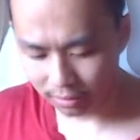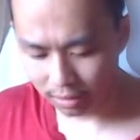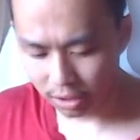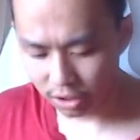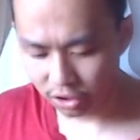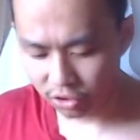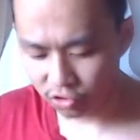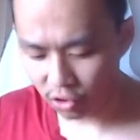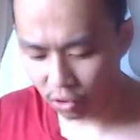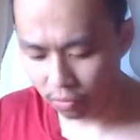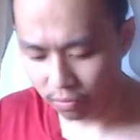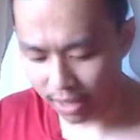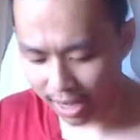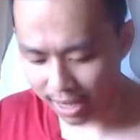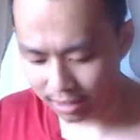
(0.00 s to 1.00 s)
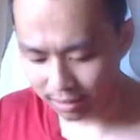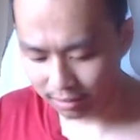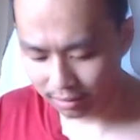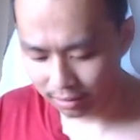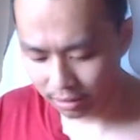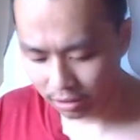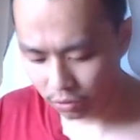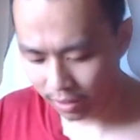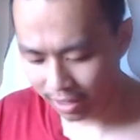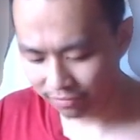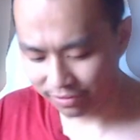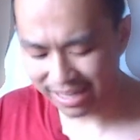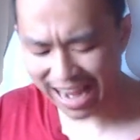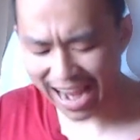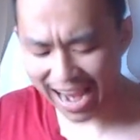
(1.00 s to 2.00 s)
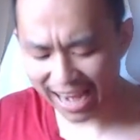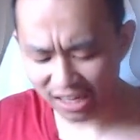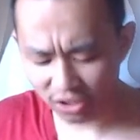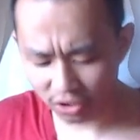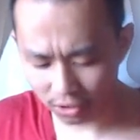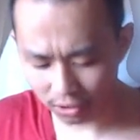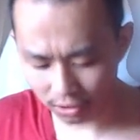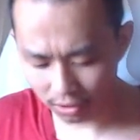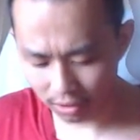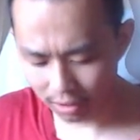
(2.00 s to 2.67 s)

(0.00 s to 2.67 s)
so that you have an anchor